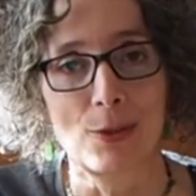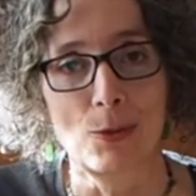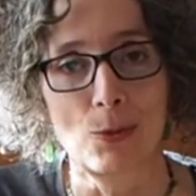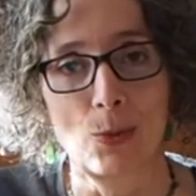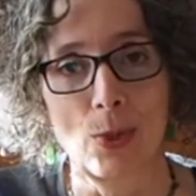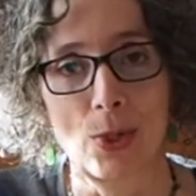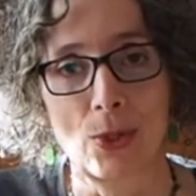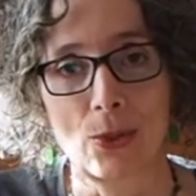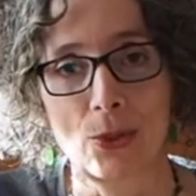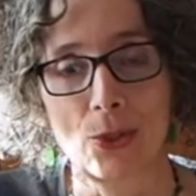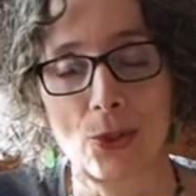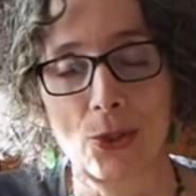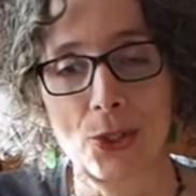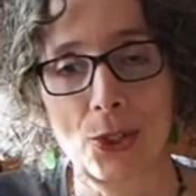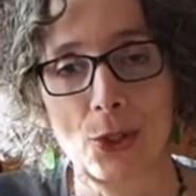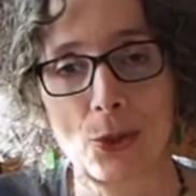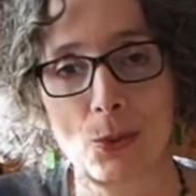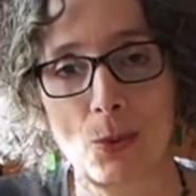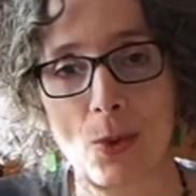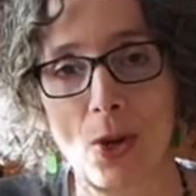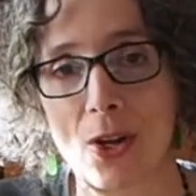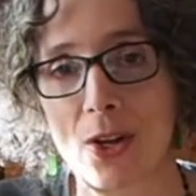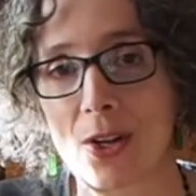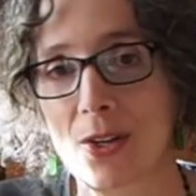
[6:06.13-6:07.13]
won't hurt your
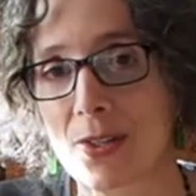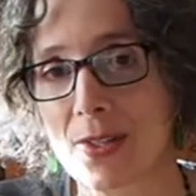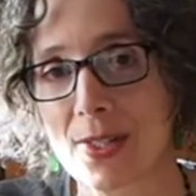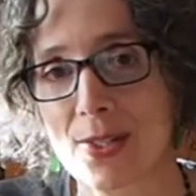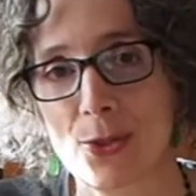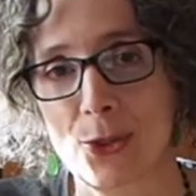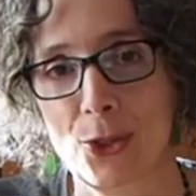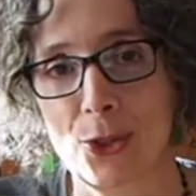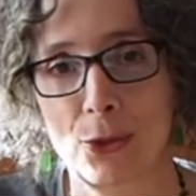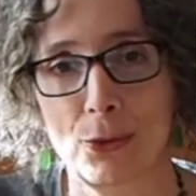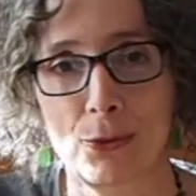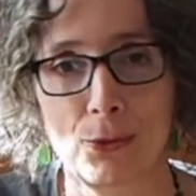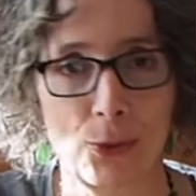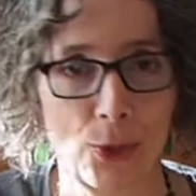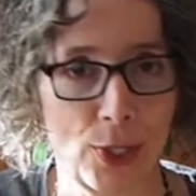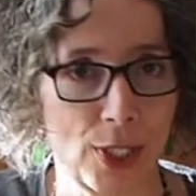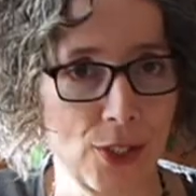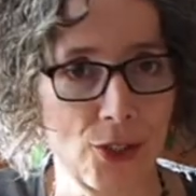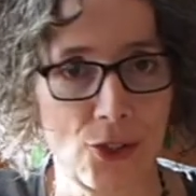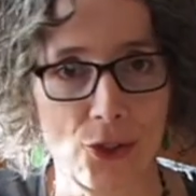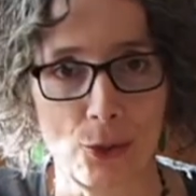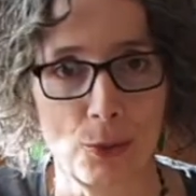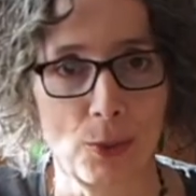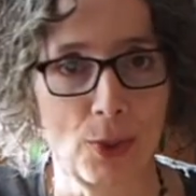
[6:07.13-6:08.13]
walls or your
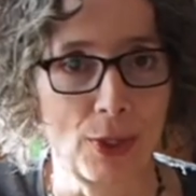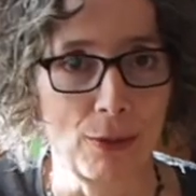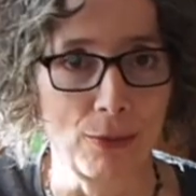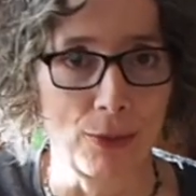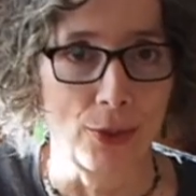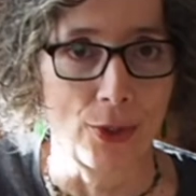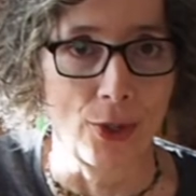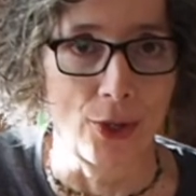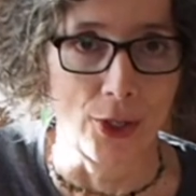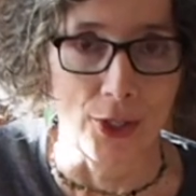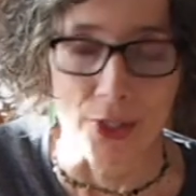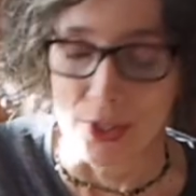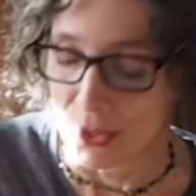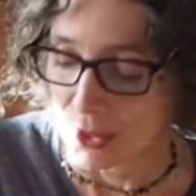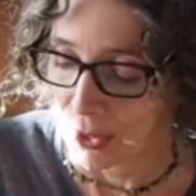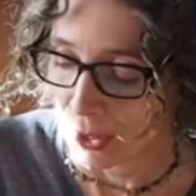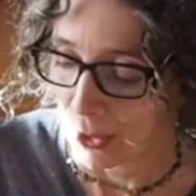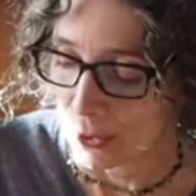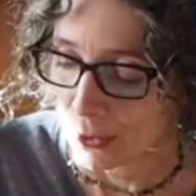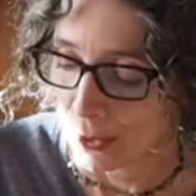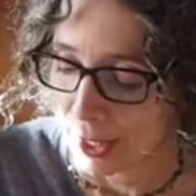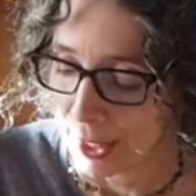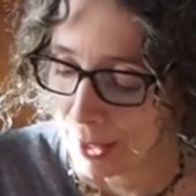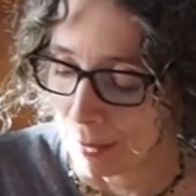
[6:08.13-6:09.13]
fridge or wherever the art is
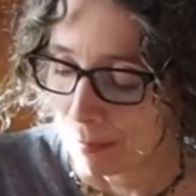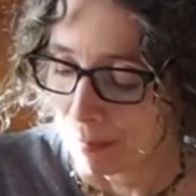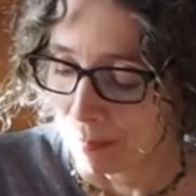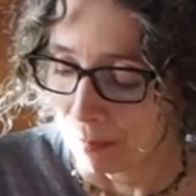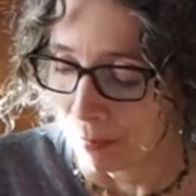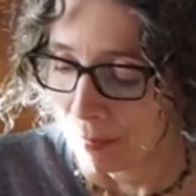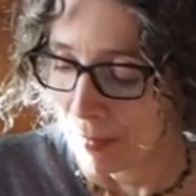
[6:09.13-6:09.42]
going.